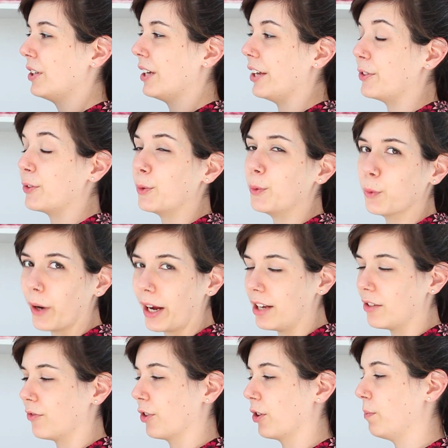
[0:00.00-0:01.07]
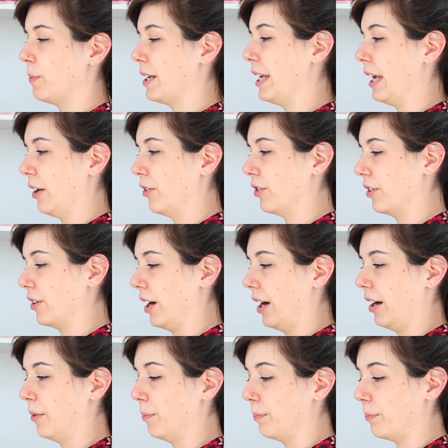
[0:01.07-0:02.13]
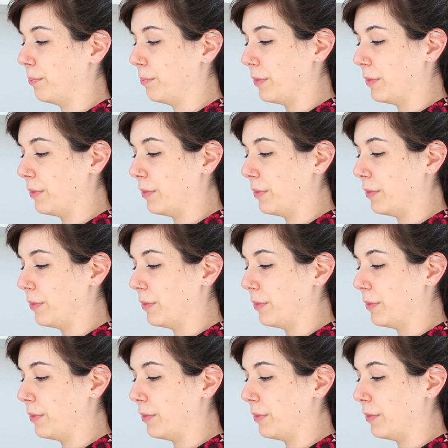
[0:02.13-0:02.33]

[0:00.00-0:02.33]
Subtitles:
It's great for a beginner.